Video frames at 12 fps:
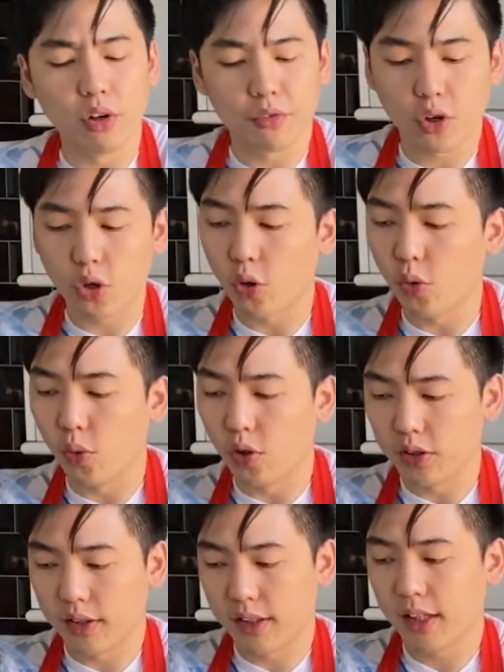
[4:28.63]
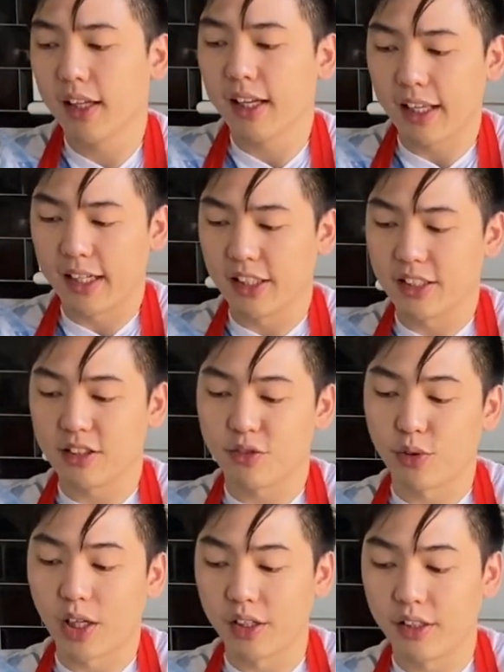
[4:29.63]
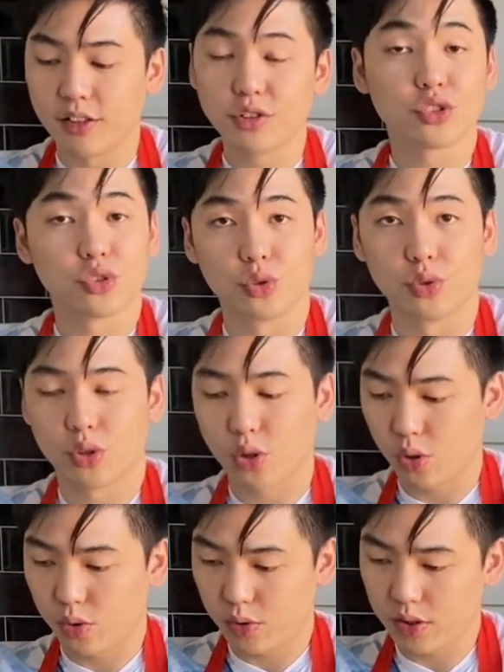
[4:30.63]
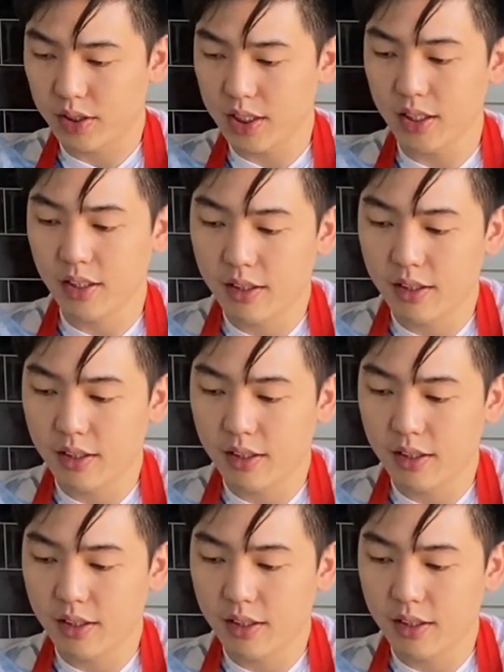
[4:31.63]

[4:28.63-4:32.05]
of cold water and then just run this through cold water.